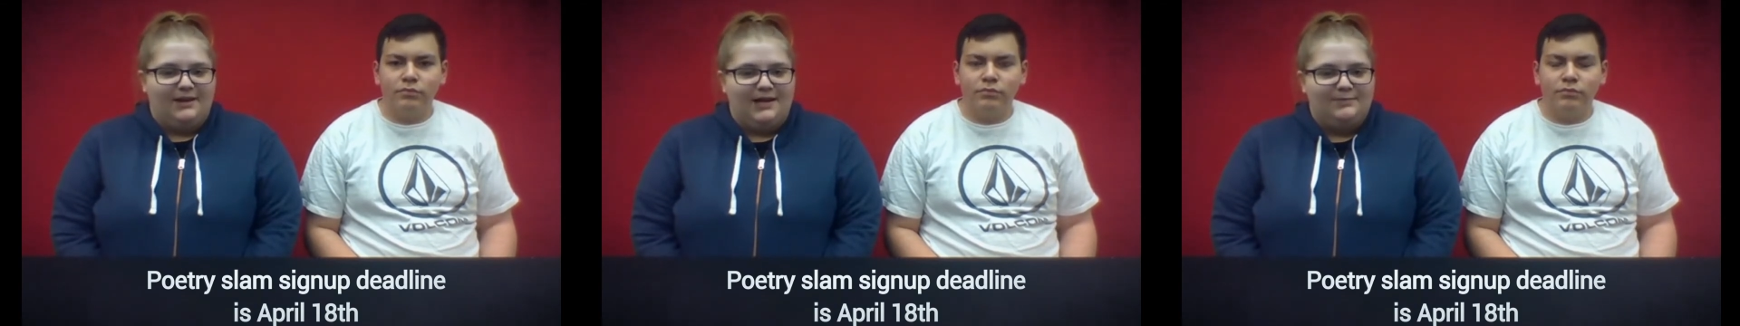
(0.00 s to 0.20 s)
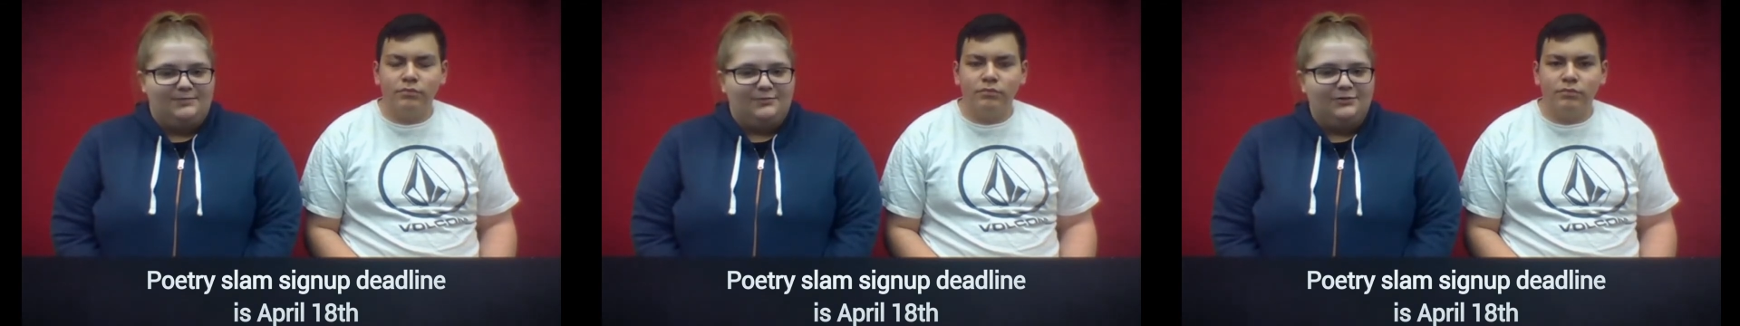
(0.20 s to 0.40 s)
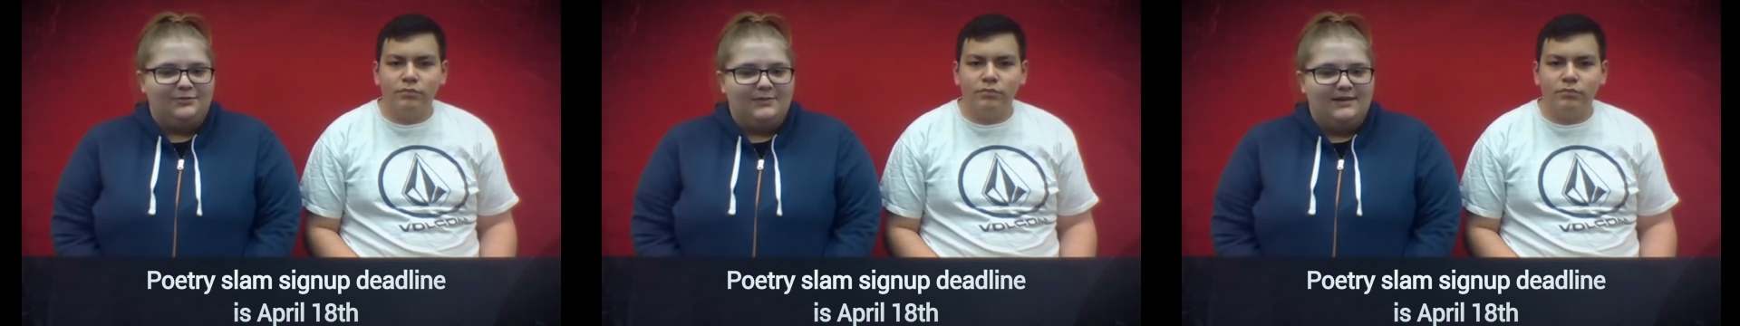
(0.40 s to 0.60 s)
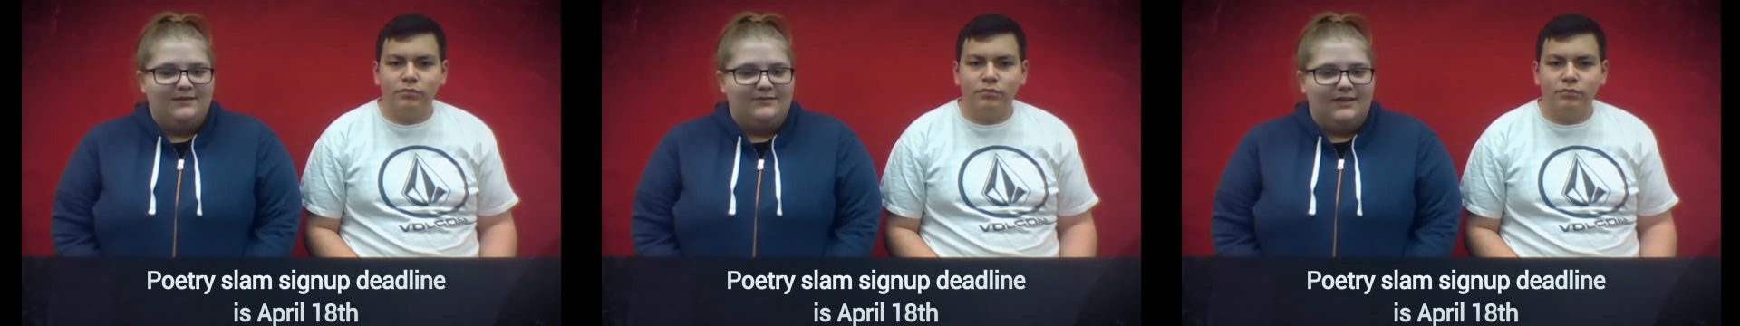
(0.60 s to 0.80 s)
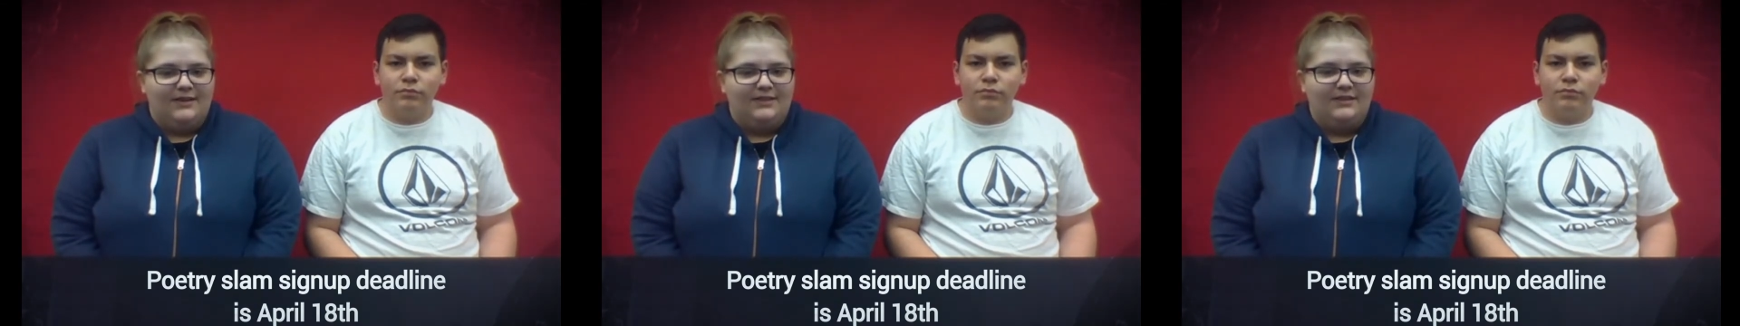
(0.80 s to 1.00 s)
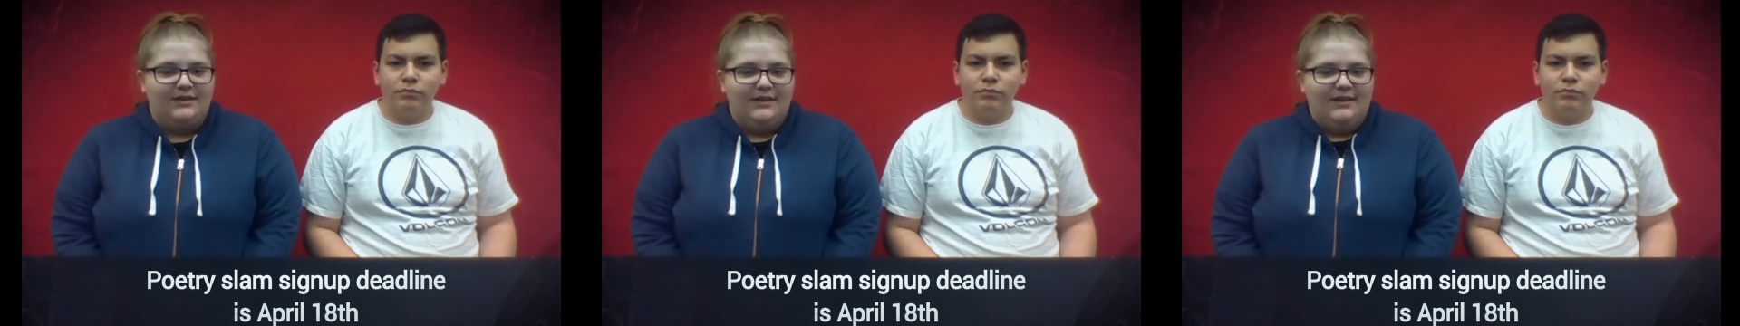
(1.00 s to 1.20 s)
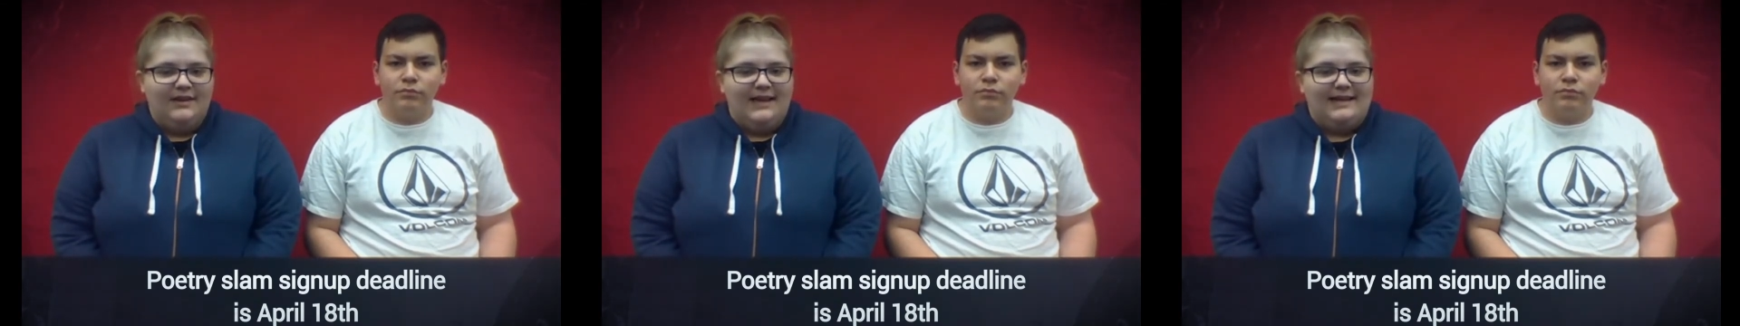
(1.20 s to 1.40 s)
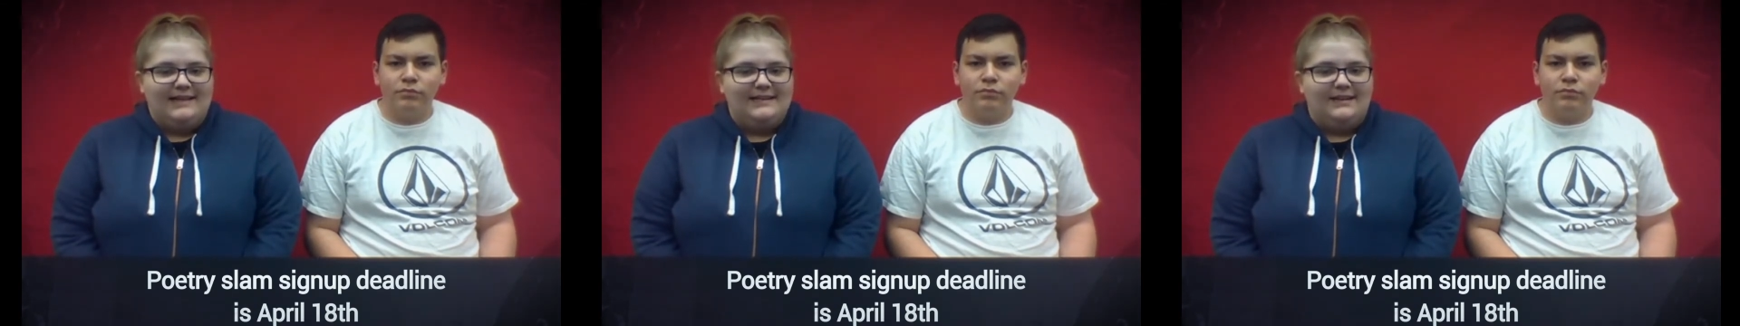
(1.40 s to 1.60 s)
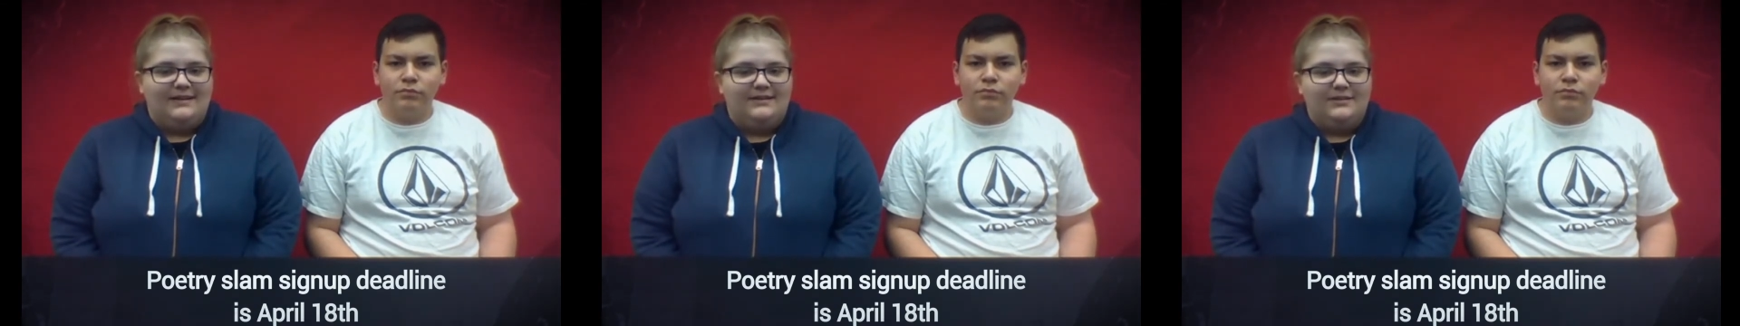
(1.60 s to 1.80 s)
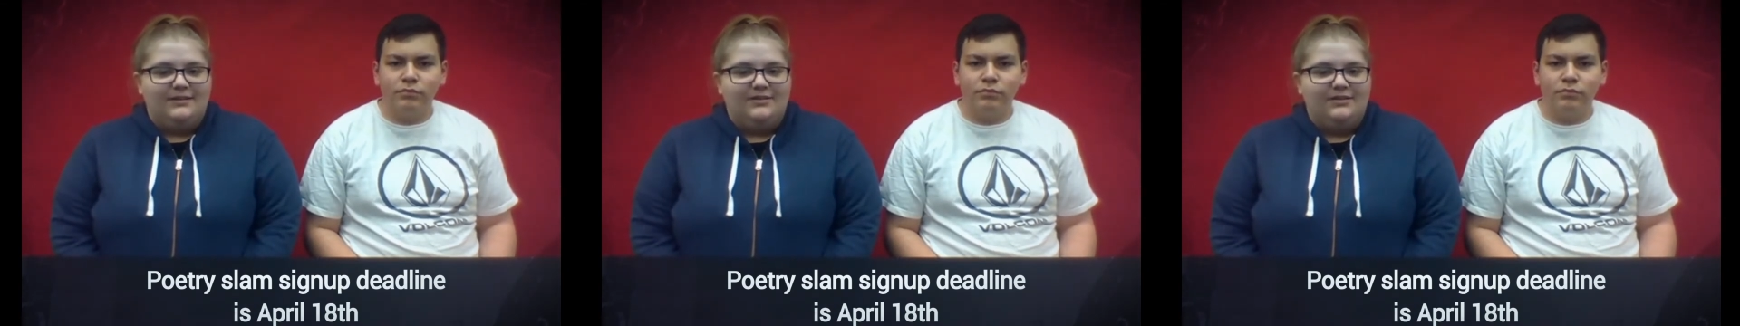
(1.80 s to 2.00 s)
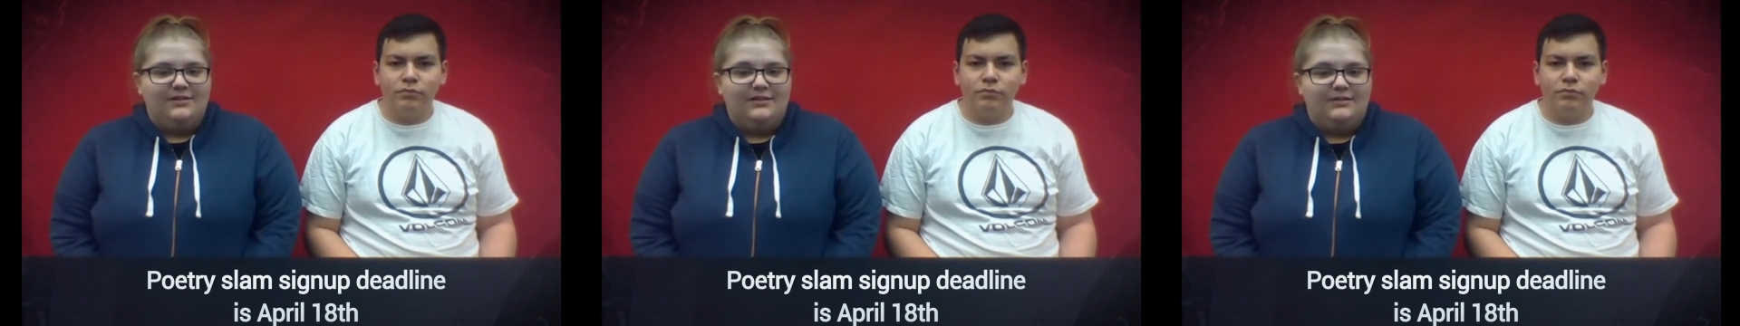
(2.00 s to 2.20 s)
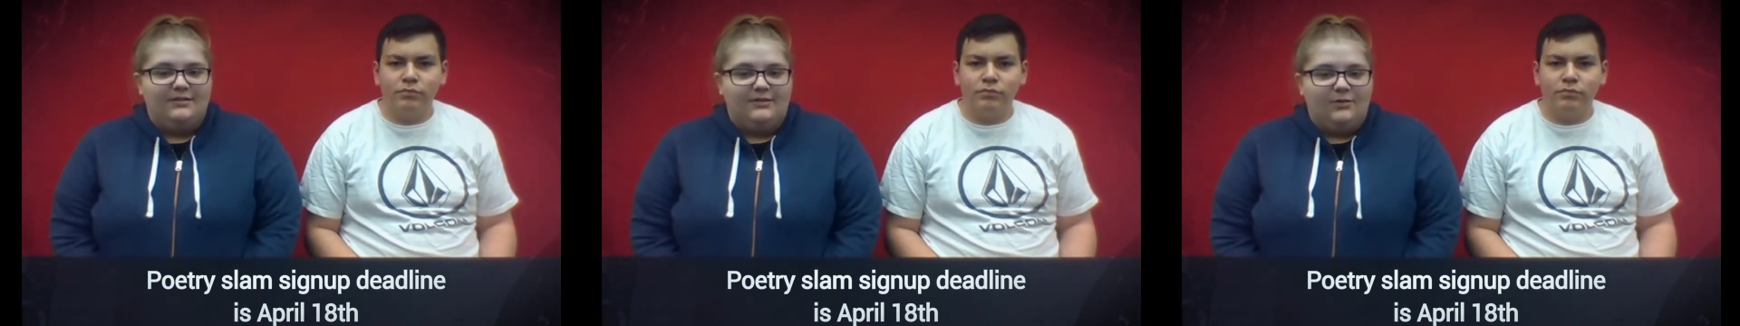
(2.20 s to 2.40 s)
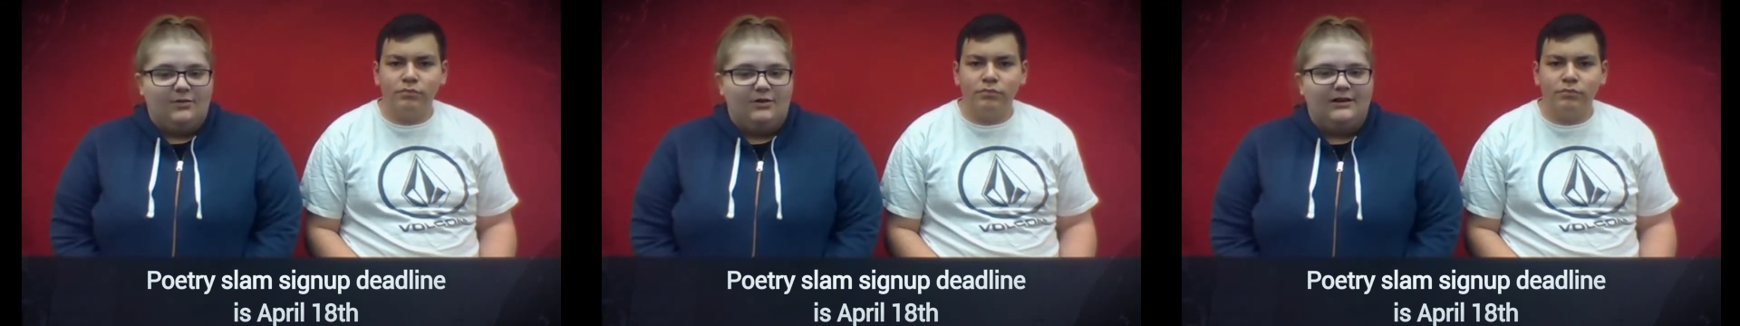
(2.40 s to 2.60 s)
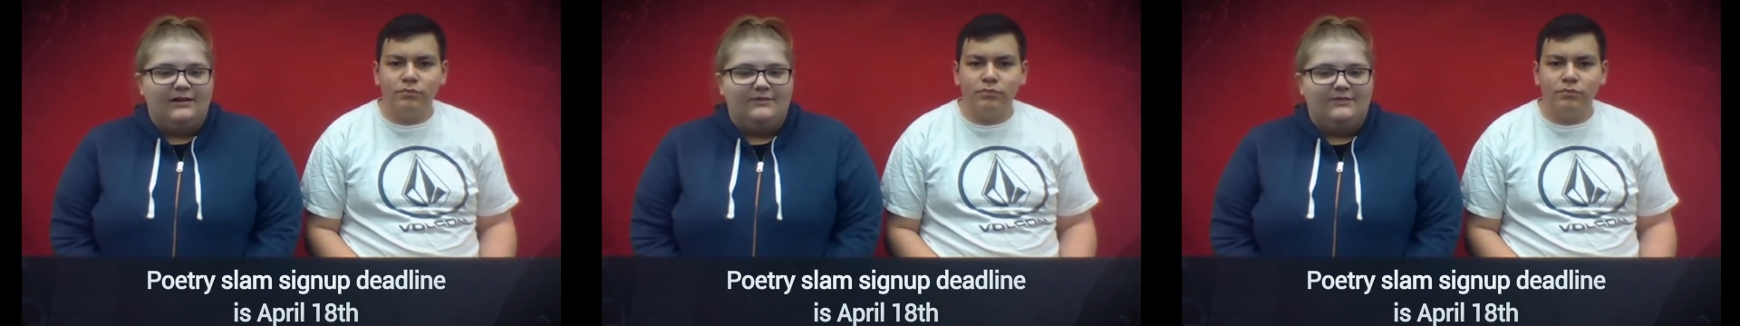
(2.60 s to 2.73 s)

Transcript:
Speaker 1: on April 25th, and consider this your